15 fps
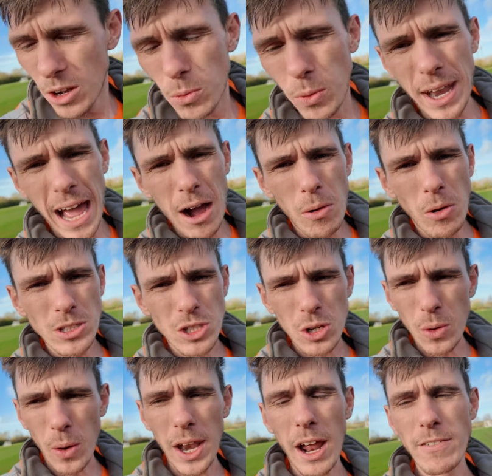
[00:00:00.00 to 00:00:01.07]
We're now on
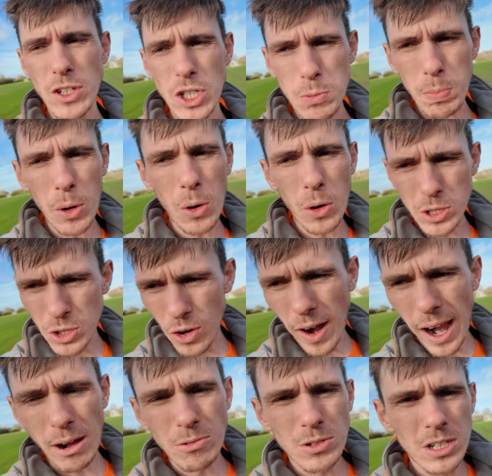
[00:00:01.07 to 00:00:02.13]
to another sports
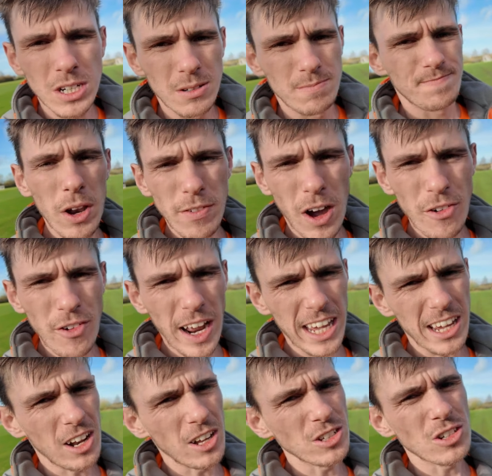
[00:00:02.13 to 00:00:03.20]
ground, one of our
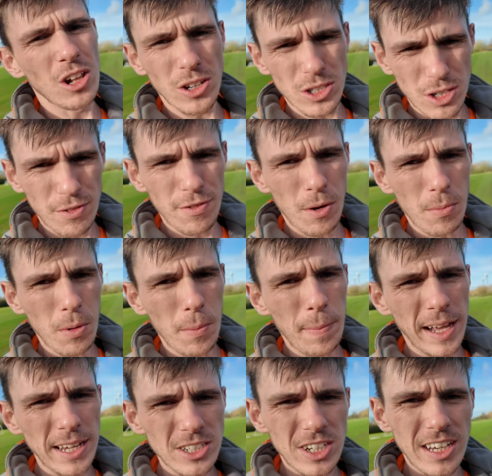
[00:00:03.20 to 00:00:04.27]
regulars, lots of football
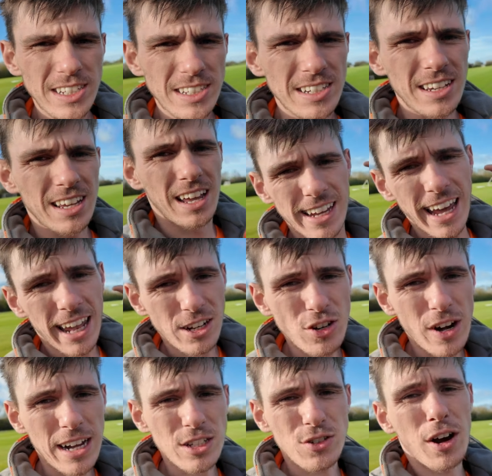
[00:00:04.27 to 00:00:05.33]
pitches. Get the
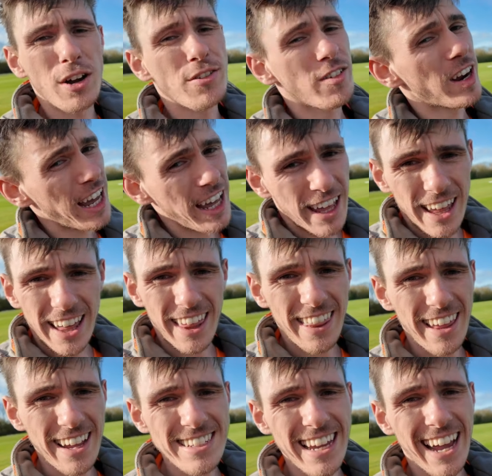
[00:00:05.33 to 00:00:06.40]
tractor over here,
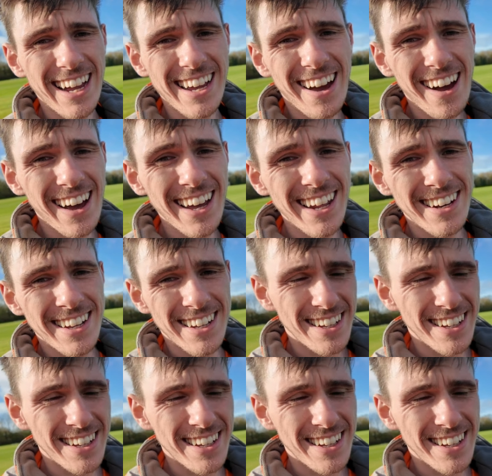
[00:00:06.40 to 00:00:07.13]
let's get cutting.